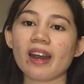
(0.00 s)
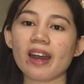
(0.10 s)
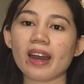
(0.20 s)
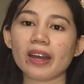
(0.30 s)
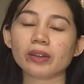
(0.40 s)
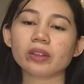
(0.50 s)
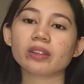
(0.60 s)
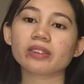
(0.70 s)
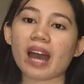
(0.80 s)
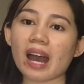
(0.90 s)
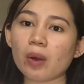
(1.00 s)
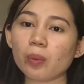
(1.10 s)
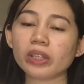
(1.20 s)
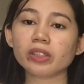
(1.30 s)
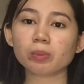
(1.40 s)
And now,
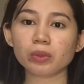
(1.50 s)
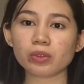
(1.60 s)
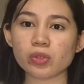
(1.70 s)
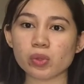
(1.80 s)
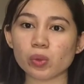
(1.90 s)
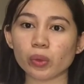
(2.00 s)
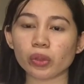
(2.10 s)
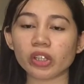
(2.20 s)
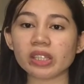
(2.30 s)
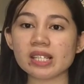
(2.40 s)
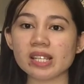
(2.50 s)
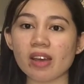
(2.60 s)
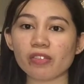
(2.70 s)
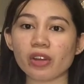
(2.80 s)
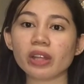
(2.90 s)
when it moves to
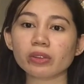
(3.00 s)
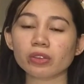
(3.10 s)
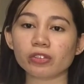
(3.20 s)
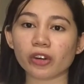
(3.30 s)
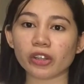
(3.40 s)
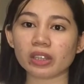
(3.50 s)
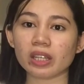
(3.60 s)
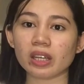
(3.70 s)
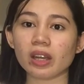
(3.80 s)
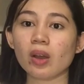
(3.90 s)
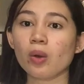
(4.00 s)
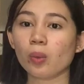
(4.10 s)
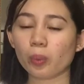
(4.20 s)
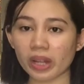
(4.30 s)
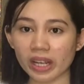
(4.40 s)
37 to 40
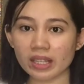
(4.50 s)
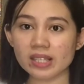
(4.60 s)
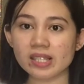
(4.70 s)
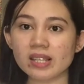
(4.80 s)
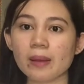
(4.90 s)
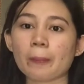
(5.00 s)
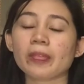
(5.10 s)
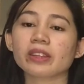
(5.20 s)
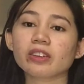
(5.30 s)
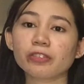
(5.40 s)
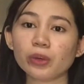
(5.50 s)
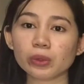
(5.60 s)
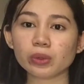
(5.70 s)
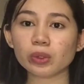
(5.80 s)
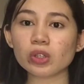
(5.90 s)
weeks, the
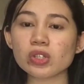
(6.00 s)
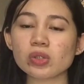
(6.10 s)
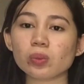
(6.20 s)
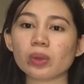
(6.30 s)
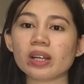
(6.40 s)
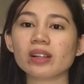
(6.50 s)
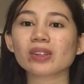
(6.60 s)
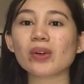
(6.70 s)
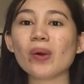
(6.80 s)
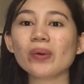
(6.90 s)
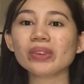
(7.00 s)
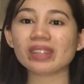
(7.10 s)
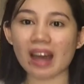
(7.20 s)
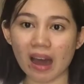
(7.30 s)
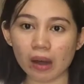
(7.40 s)
fundus will go
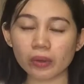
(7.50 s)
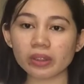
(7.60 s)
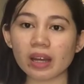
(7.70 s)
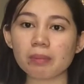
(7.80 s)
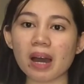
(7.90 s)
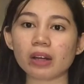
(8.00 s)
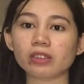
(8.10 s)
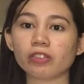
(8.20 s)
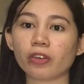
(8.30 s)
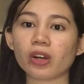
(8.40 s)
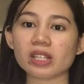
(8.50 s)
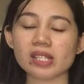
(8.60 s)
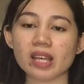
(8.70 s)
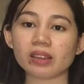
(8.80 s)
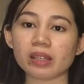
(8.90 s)
down about 4
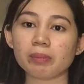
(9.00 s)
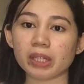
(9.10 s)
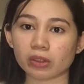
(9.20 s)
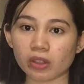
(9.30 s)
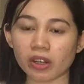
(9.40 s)
cm